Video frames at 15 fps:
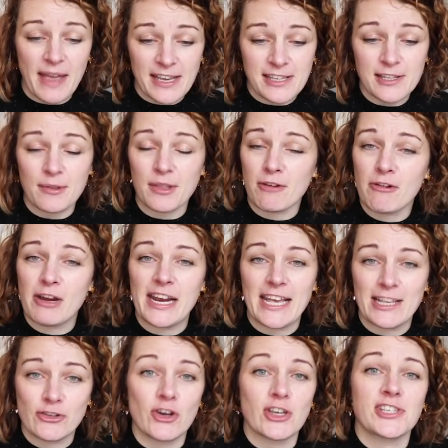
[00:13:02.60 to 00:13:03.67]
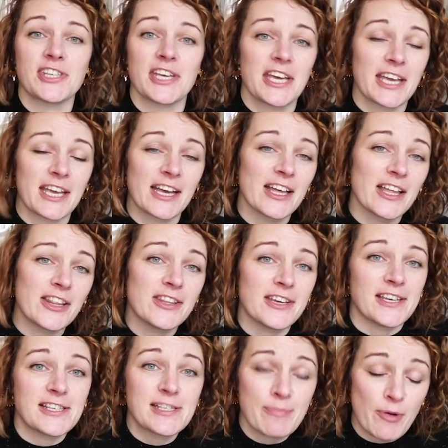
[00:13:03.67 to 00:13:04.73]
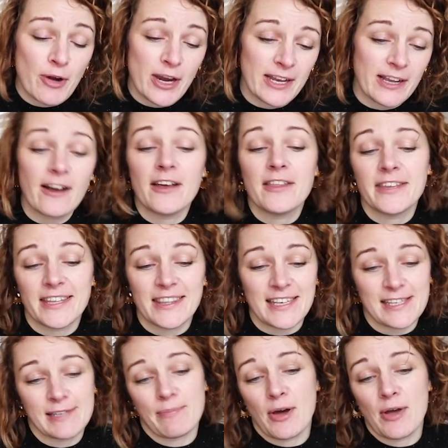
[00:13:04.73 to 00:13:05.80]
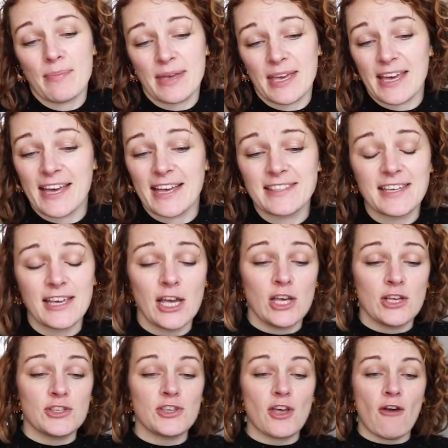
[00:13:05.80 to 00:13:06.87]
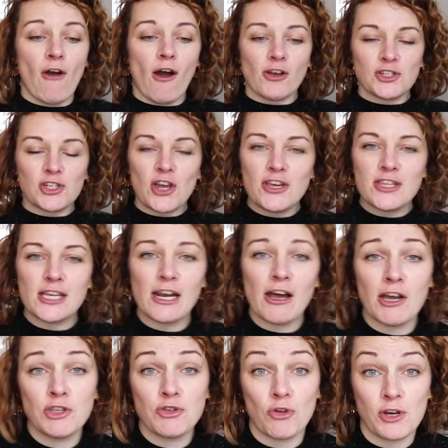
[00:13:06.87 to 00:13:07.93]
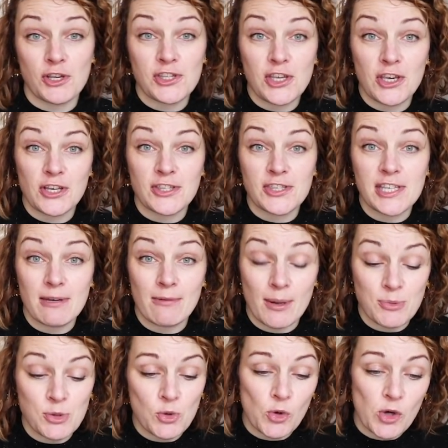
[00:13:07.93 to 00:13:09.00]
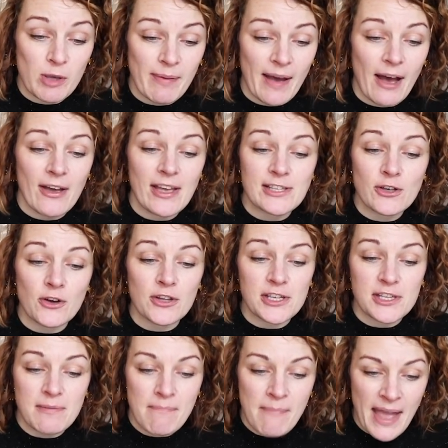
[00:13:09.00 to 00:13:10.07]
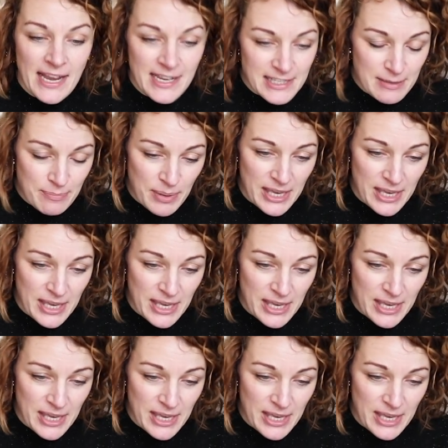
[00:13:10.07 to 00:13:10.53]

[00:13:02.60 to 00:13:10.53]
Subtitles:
make something really interesting this spring, I think this might be it. So I'll show you the line drawing so you can see what I'm talking about. It's got this amazing